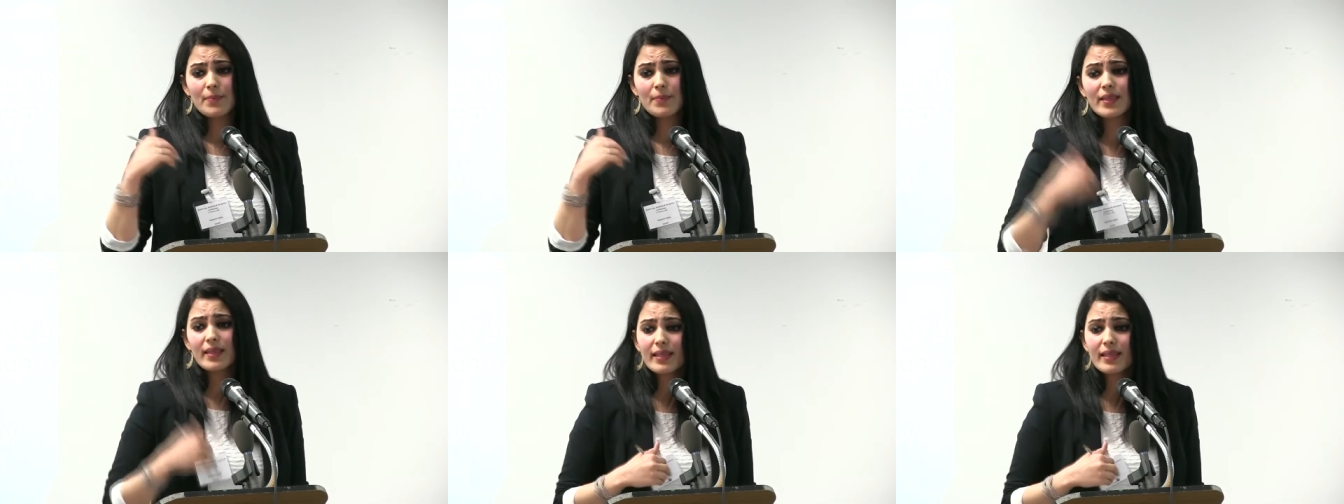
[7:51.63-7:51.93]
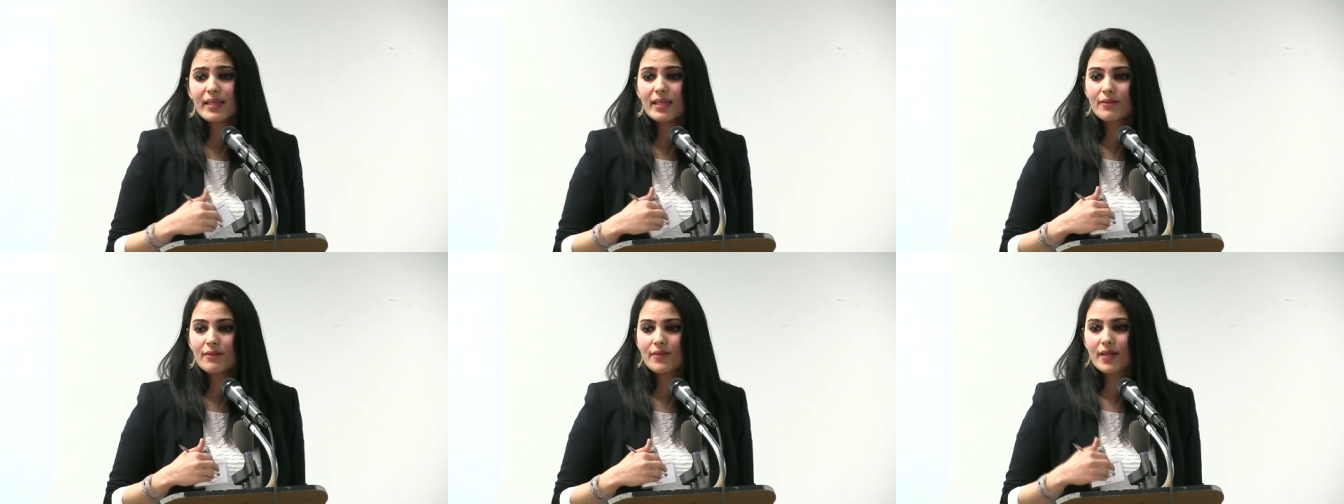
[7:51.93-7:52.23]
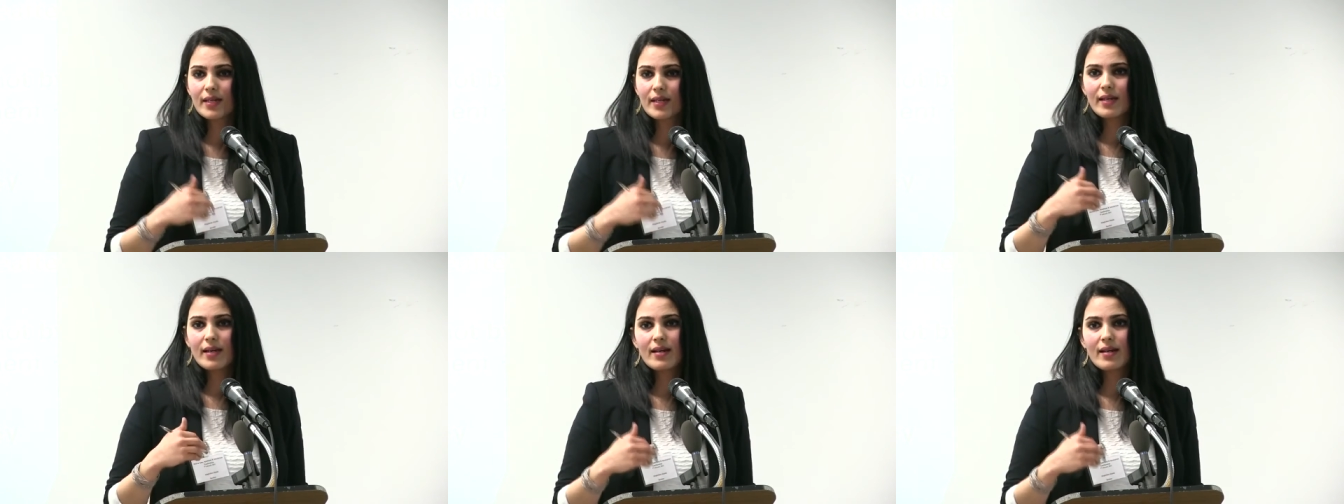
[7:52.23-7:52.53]

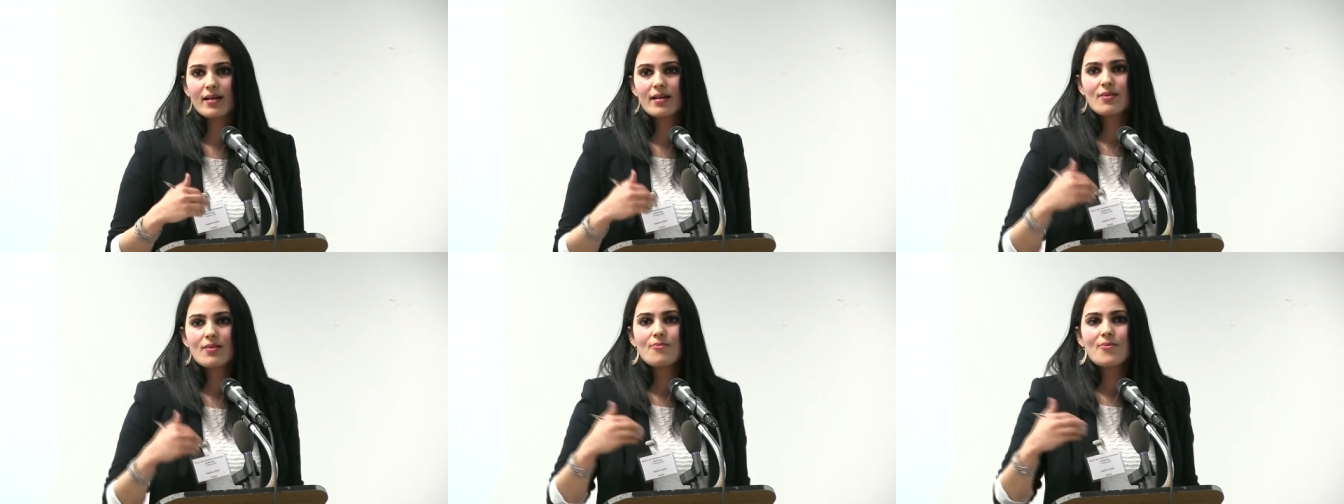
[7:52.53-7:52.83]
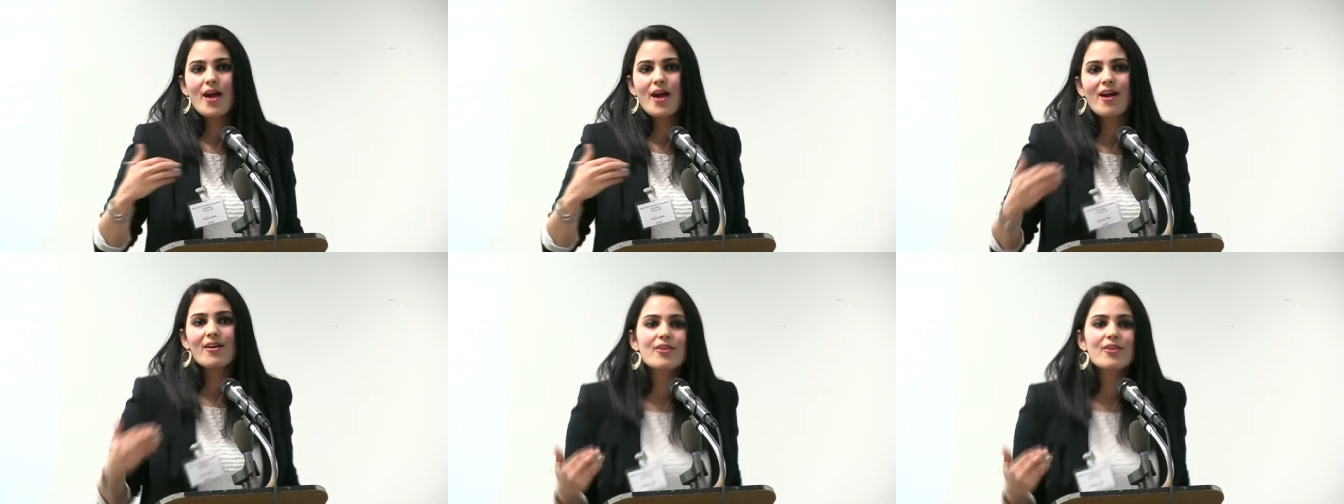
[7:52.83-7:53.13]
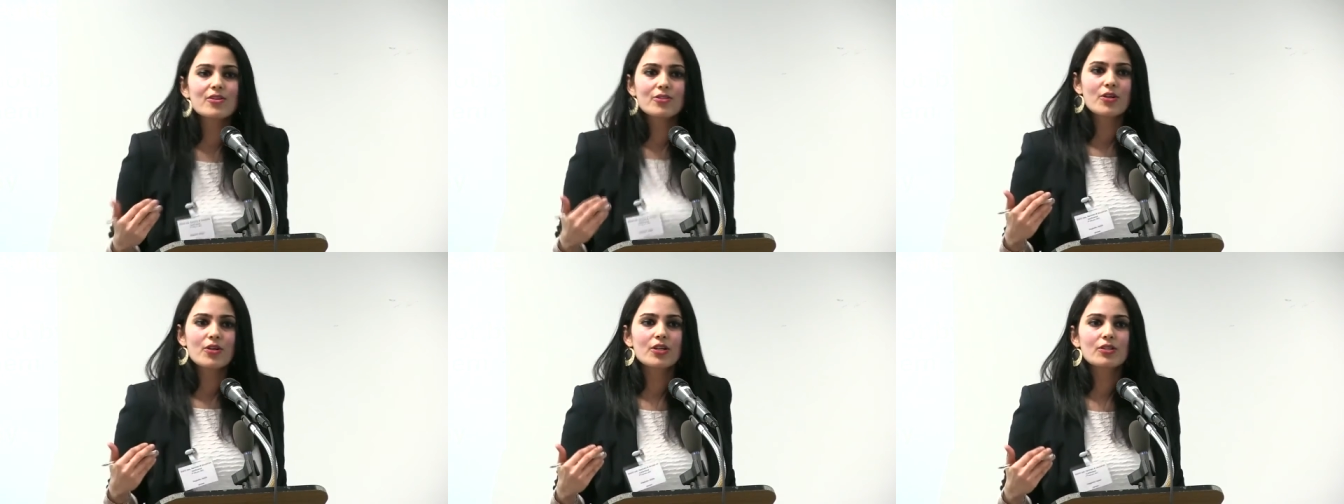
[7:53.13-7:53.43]
believing and we are
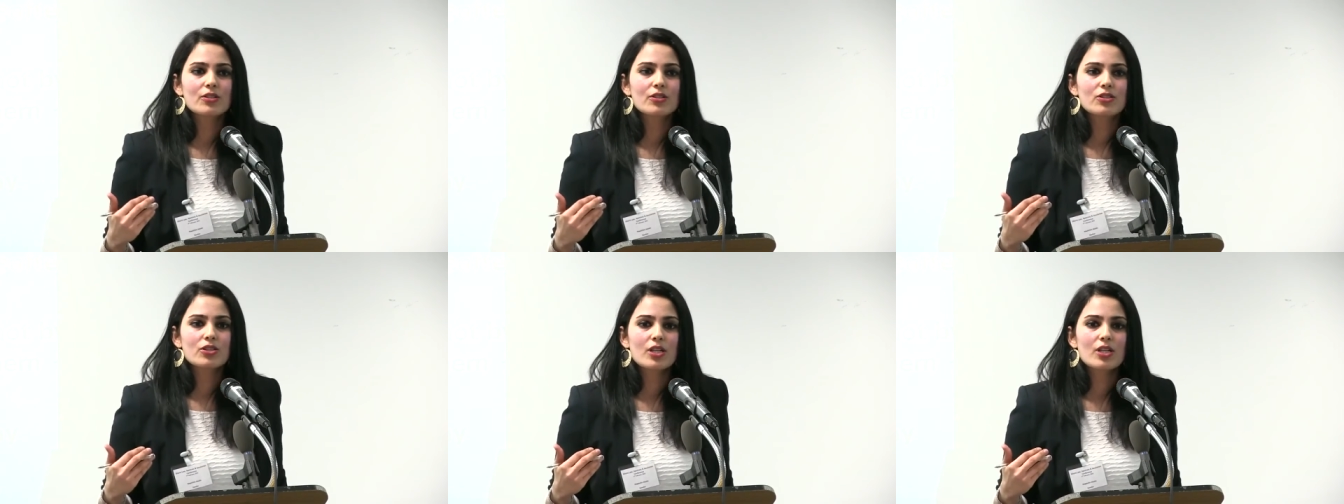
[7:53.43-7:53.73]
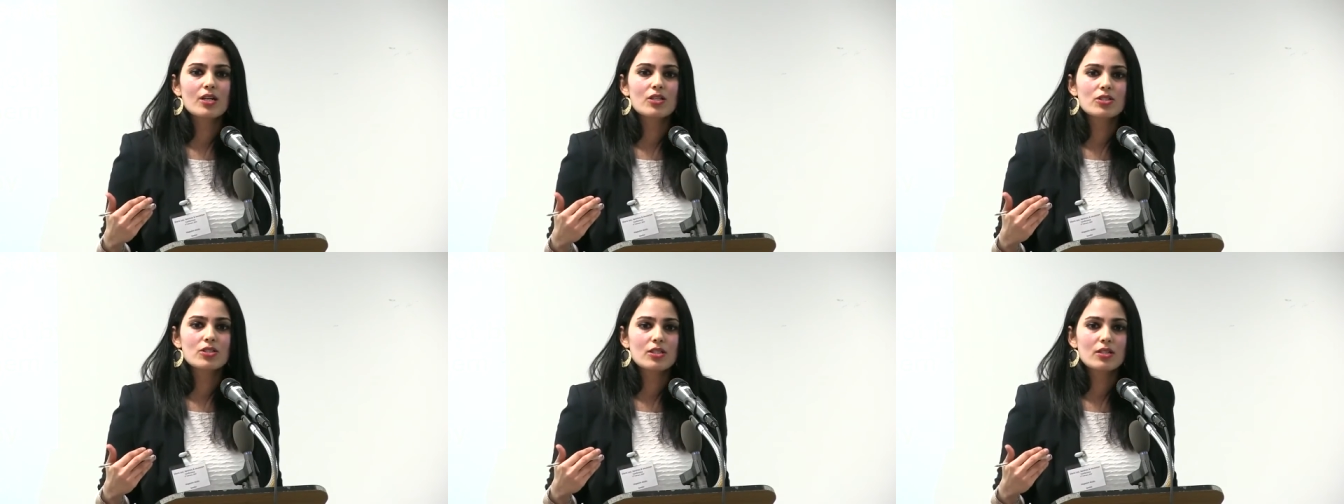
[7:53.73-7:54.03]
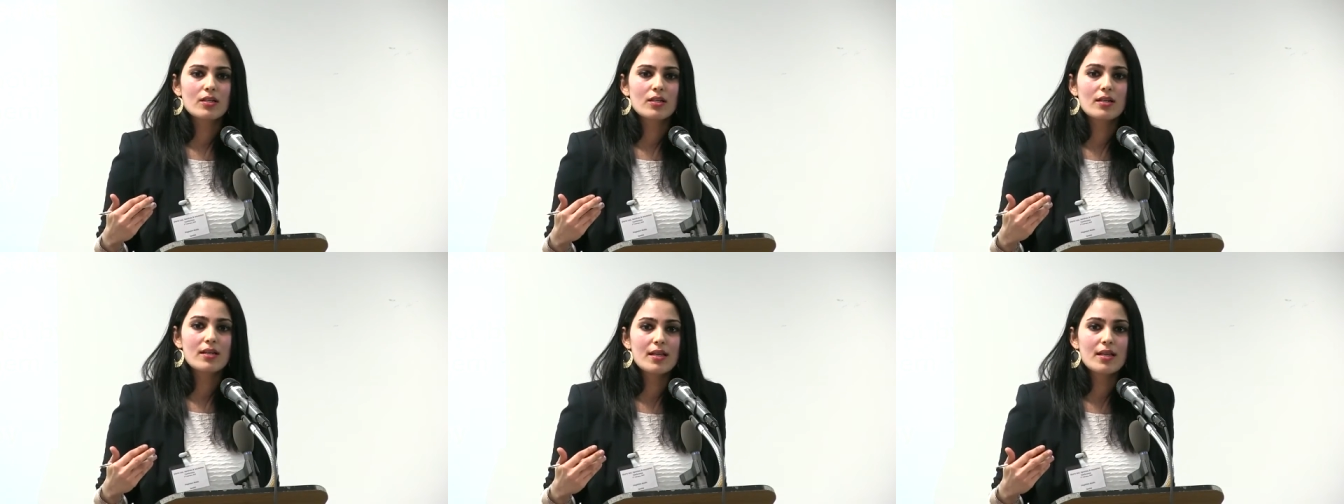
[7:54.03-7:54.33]
not going to change
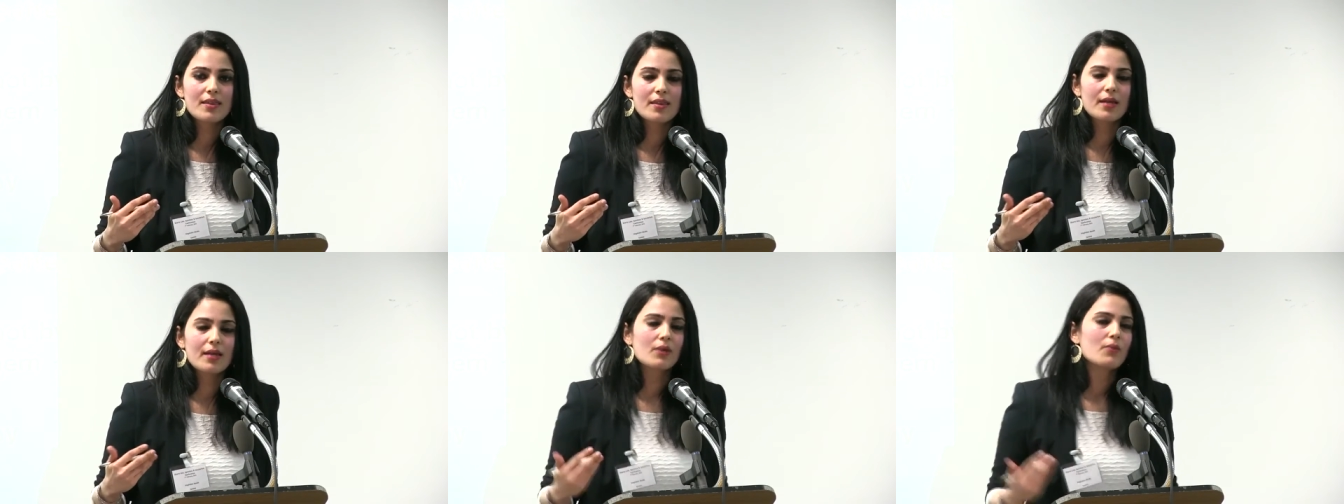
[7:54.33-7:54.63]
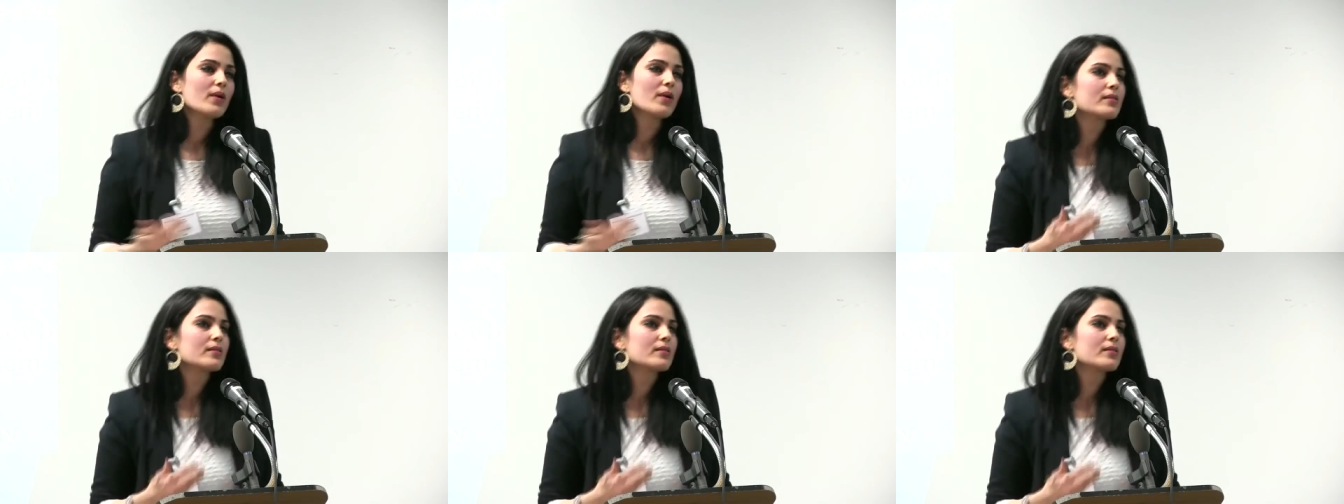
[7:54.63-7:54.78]
in anything.